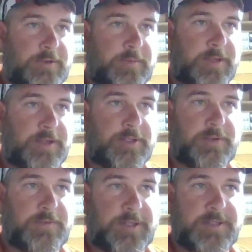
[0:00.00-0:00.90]
I'm going to
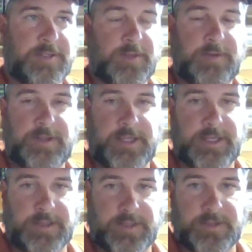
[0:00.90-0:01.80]
just reassemble everything
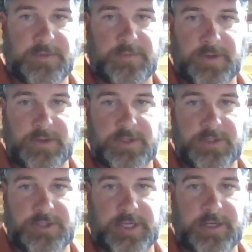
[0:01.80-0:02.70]
and then do a functions
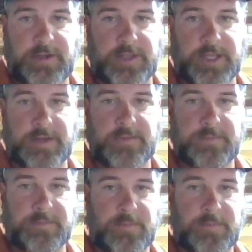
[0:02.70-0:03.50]
check on that.